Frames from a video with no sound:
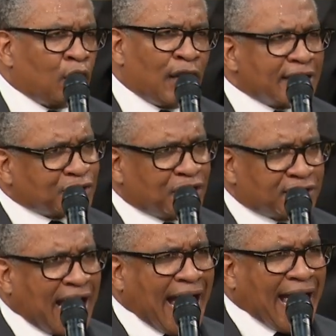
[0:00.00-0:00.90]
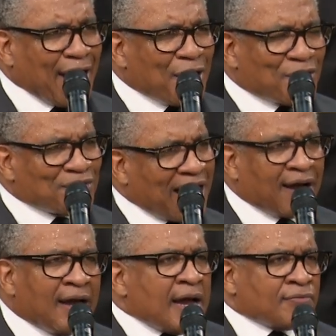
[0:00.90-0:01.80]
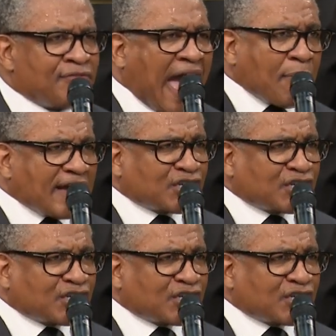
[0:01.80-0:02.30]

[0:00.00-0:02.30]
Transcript: let you down. There is